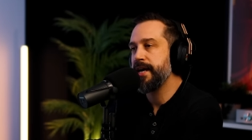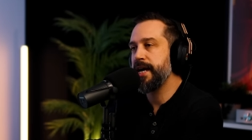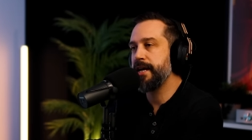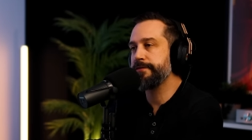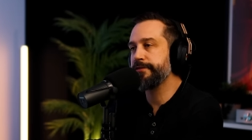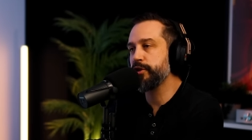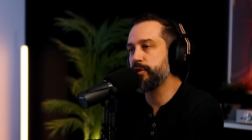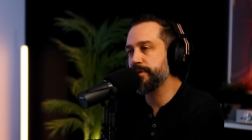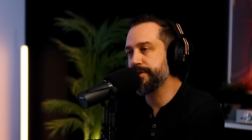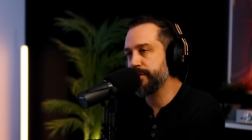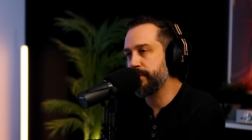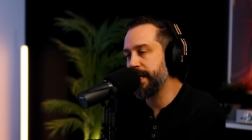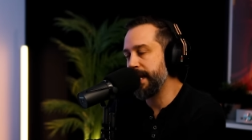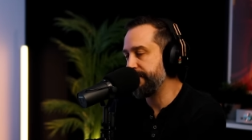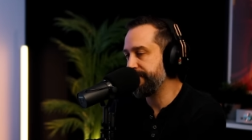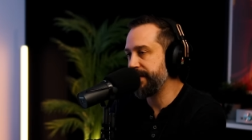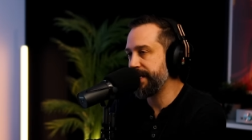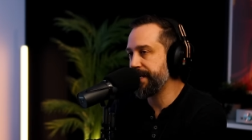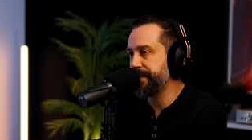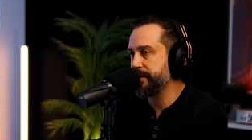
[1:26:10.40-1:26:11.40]
And of course, all
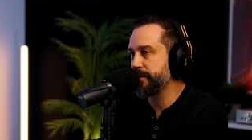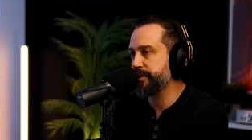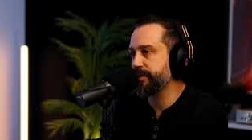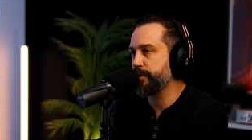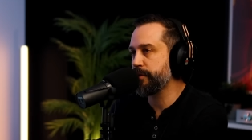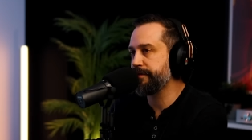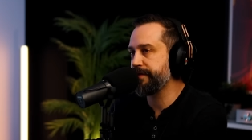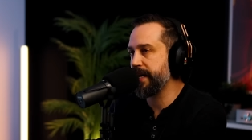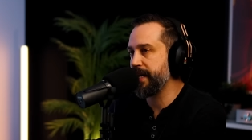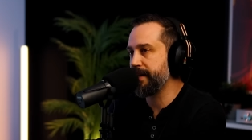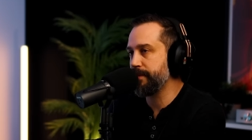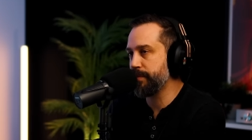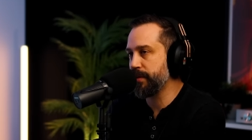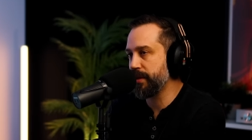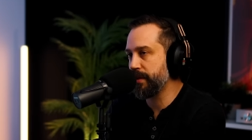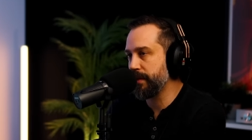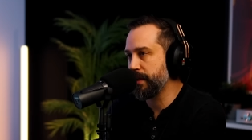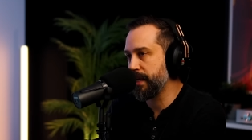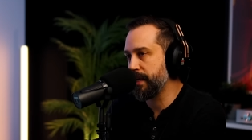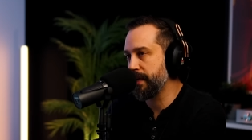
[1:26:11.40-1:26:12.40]
our videos are
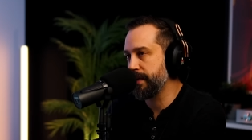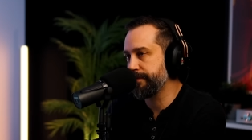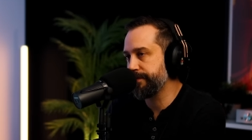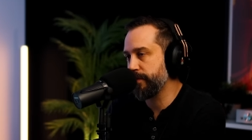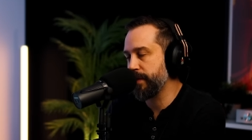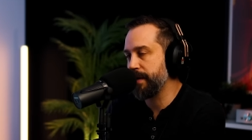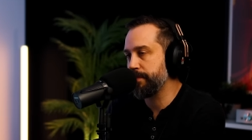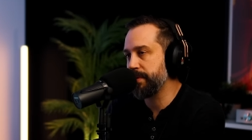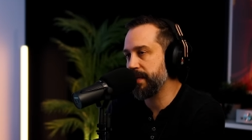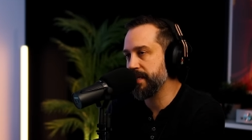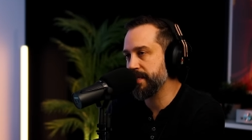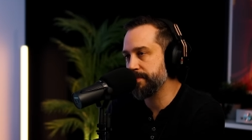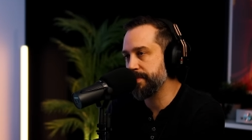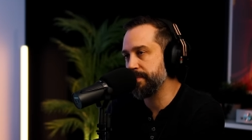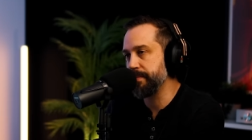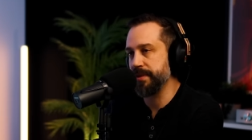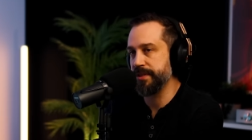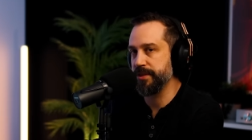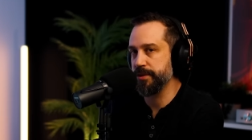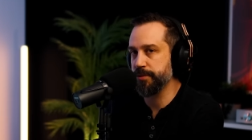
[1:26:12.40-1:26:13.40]
available for our Plus
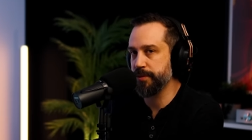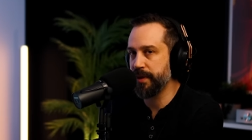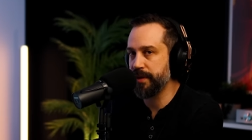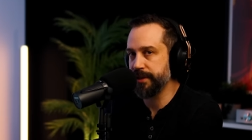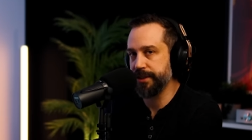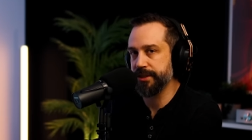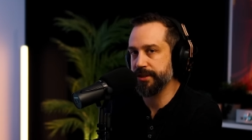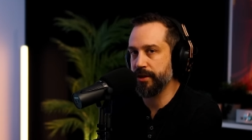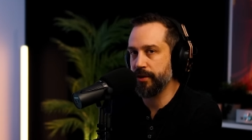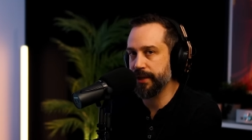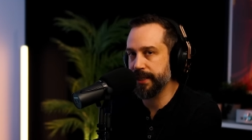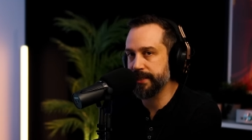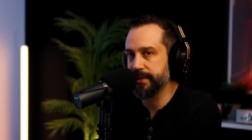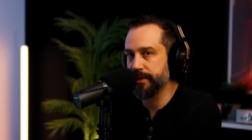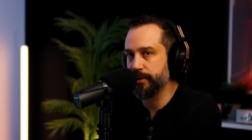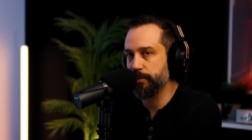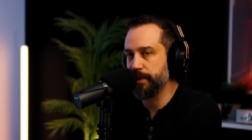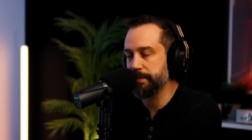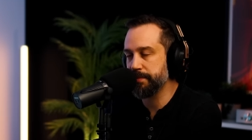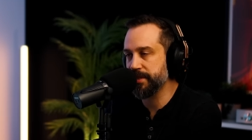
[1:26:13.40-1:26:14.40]
members as well. You just log
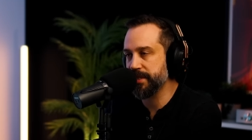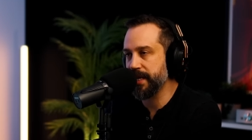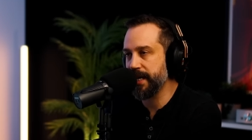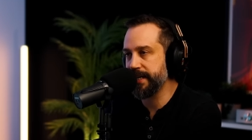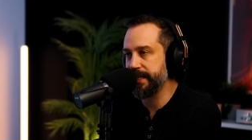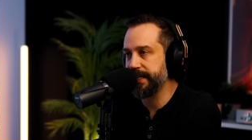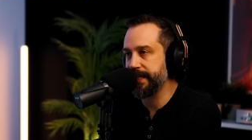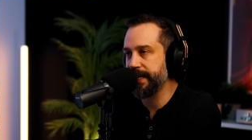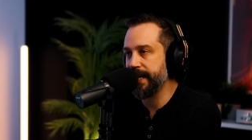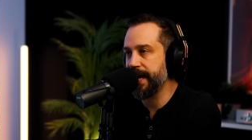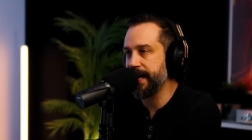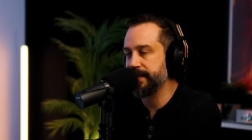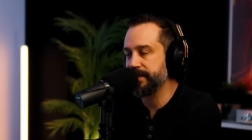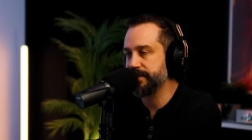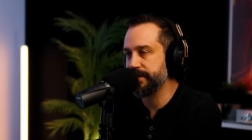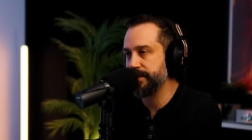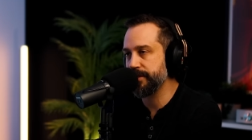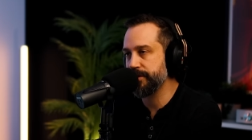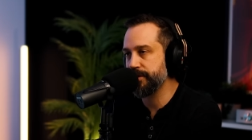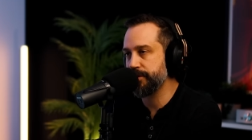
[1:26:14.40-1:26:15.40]
into the website, you get
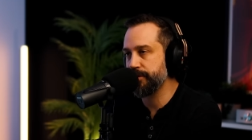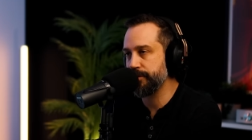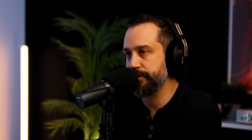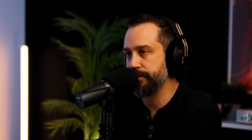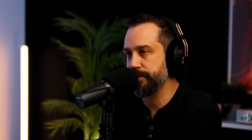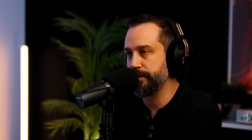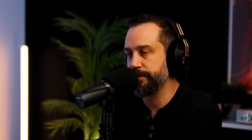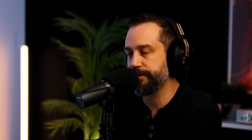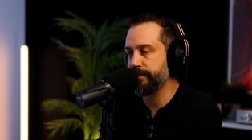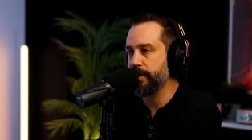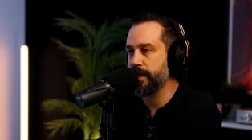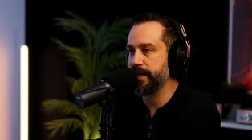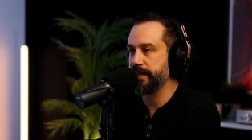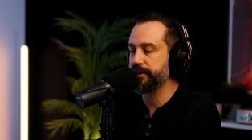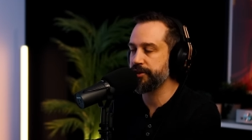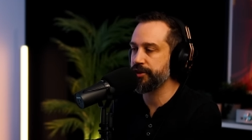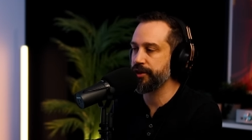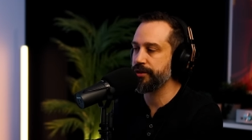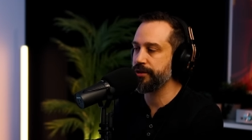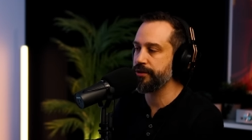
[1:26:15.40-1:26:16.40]
access to the
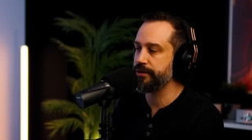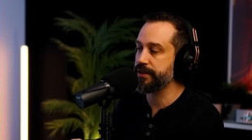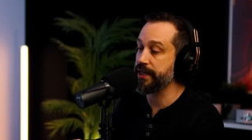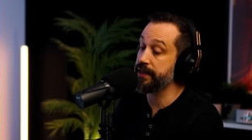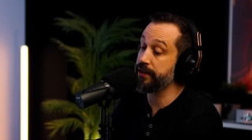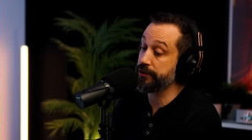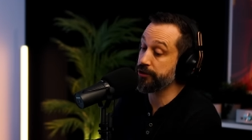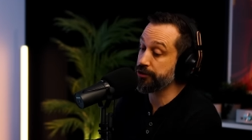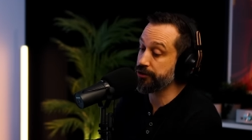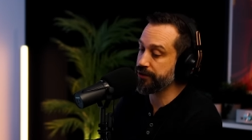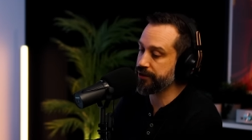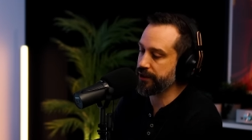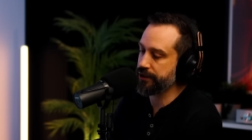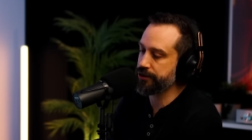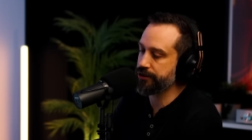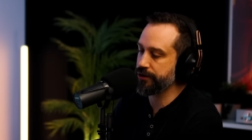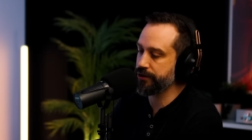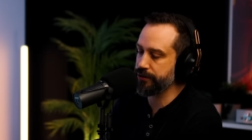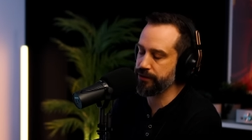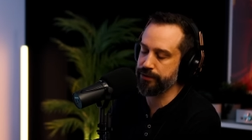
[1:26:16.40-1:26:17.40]
Friday shows and the Tuesday
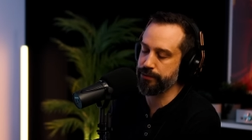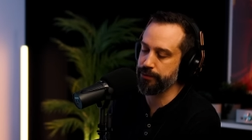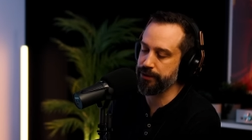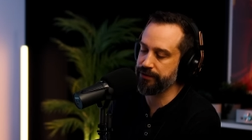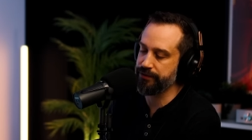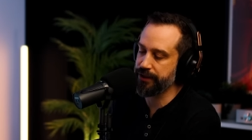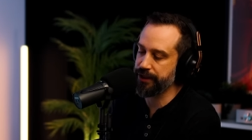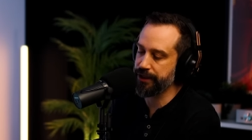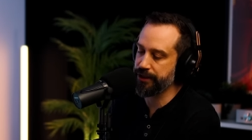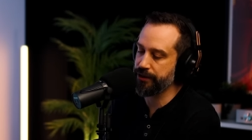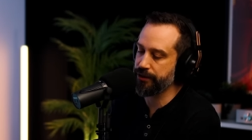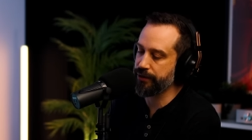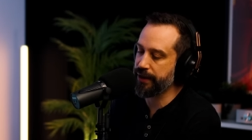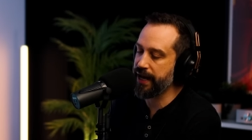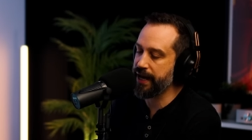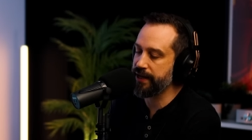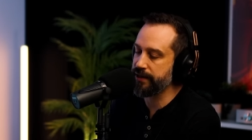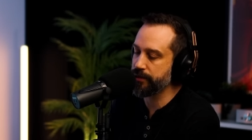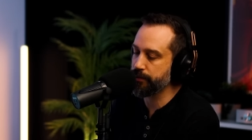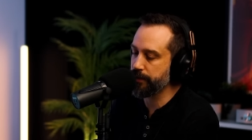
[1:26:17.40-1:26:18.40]
shows with video
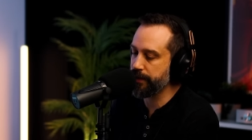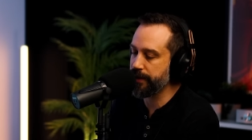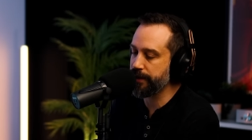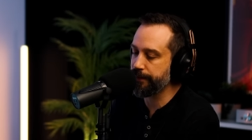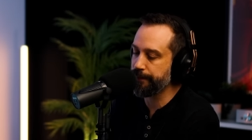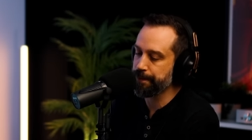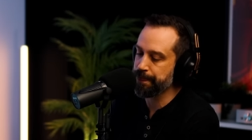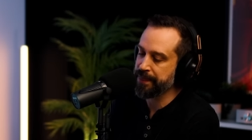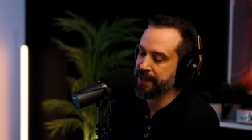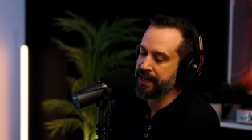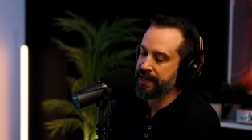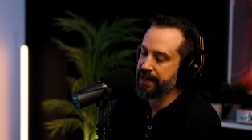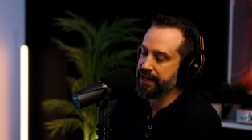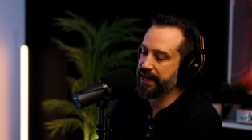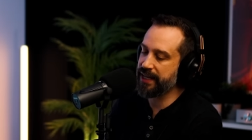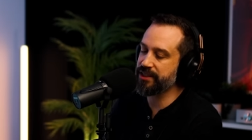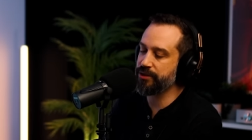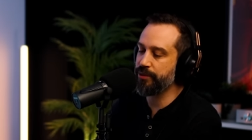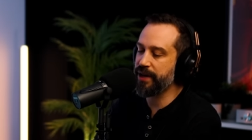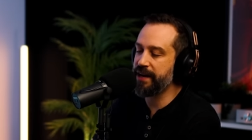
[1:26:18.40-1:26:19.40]
as well.
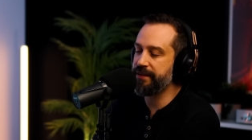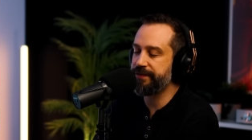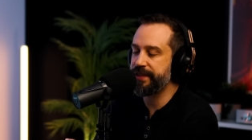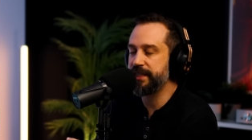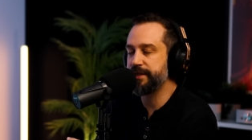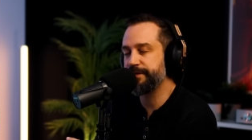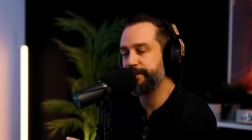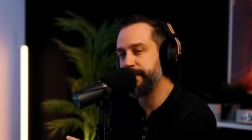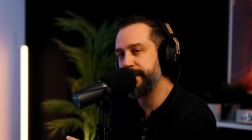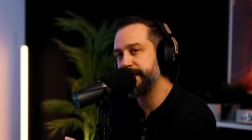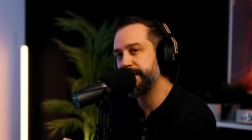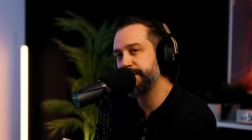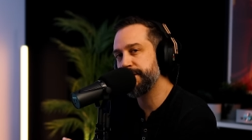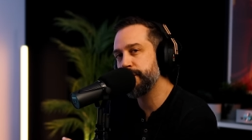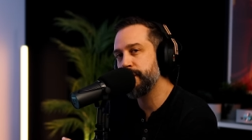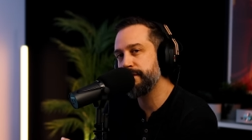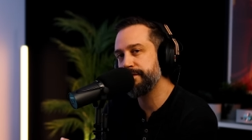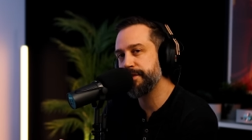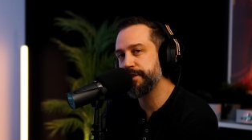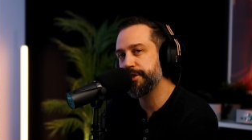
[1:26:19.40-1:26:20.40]
That's a wrap for this free
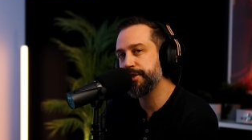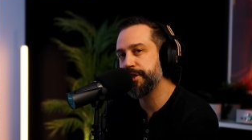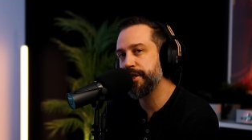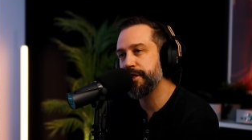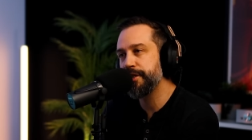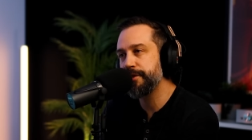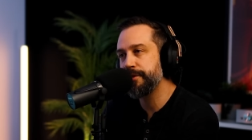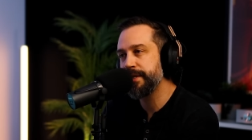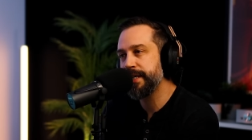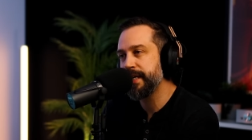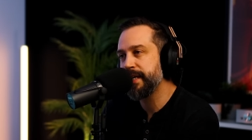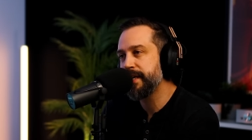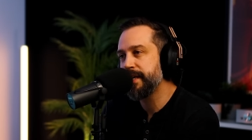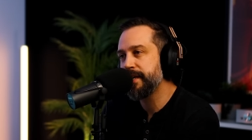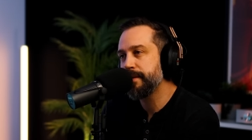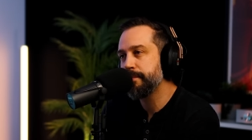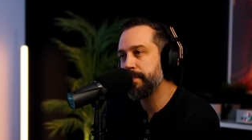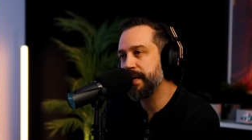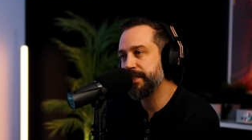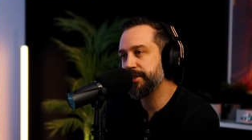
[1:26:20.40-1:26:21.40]
edition of the show.
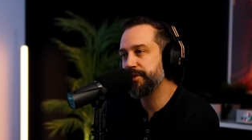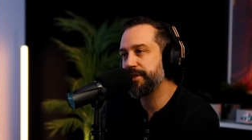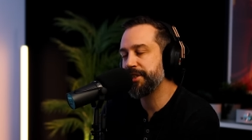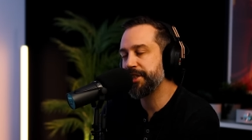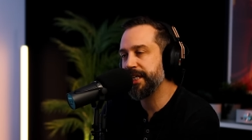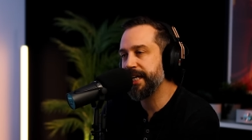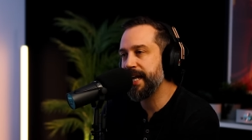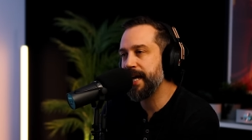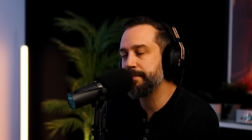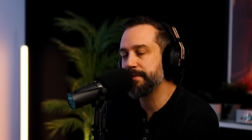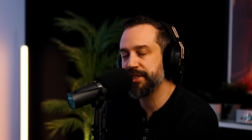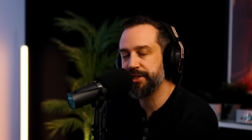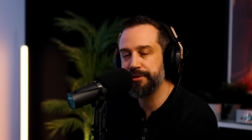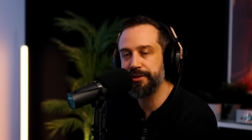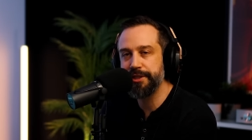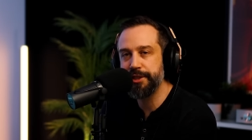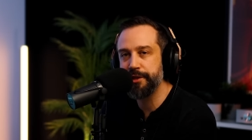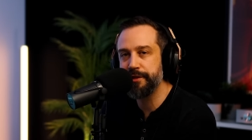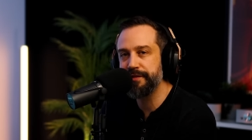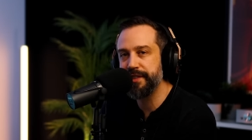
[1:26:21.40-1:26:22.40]
Make sure you check it out,
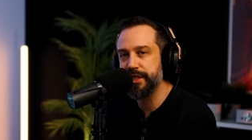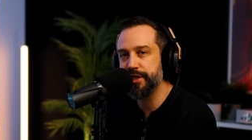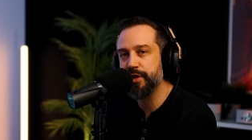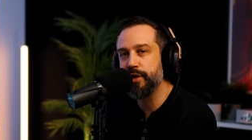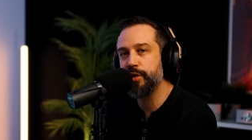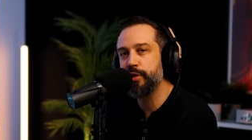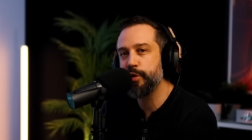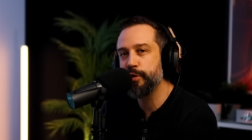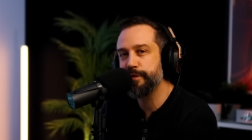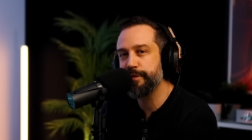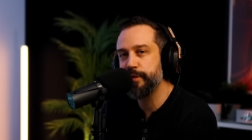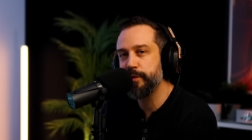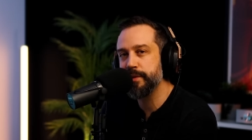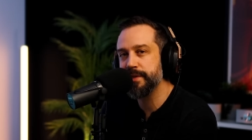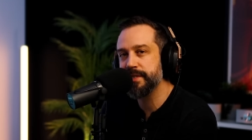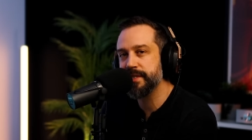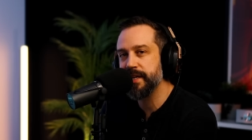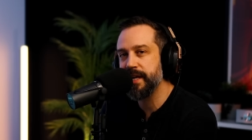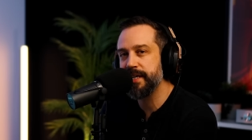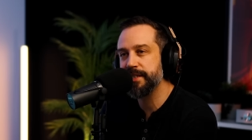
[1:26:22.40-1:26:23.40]
mysteriousuniverse.org
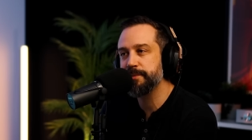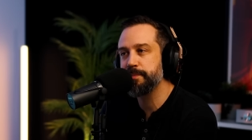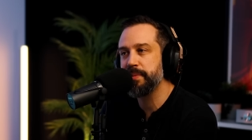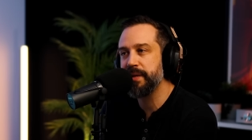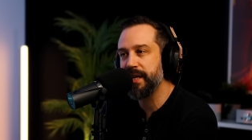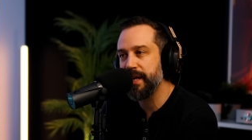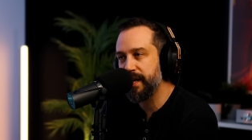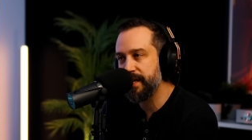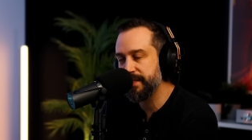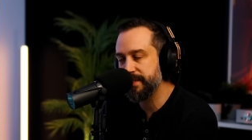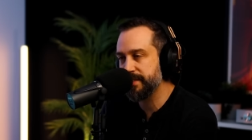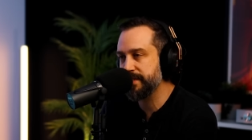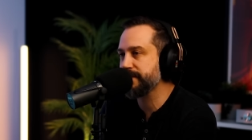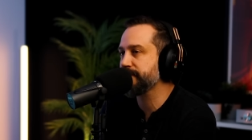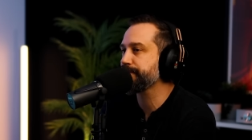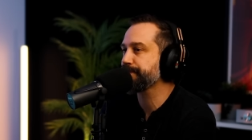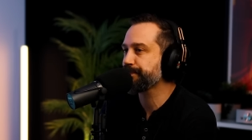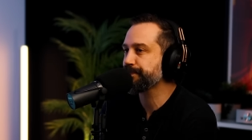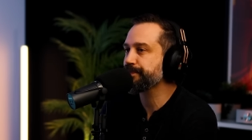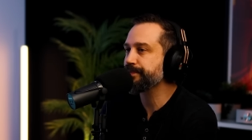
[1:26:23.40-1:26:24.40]
forward slash
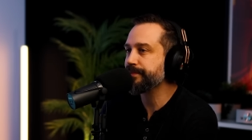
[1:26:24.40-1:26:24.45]
plus.